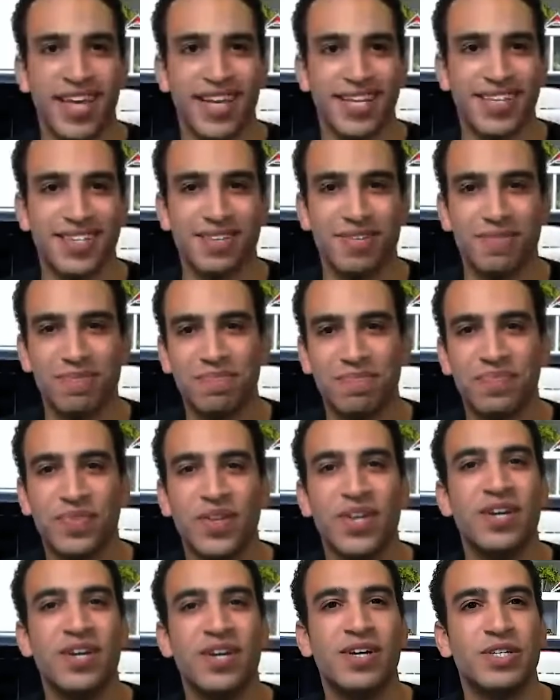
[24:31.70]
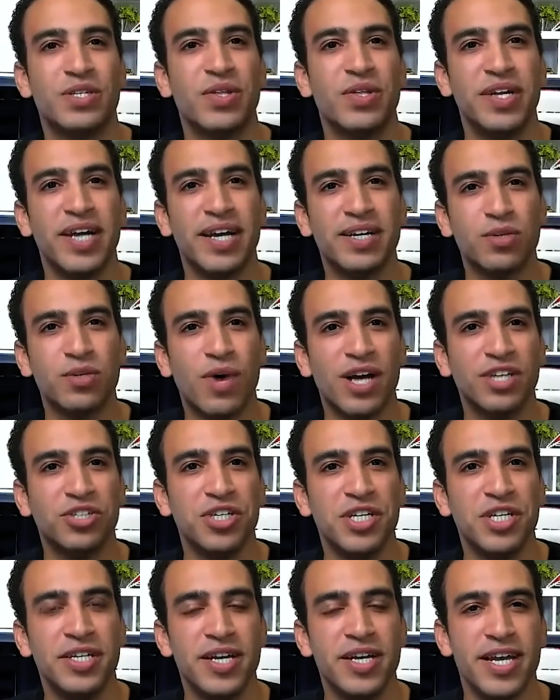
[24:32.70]
Thanks. So the next
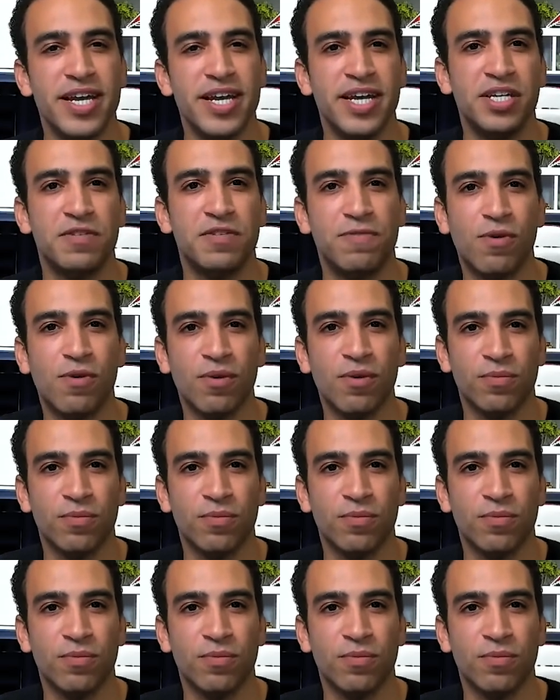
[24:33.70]
question is for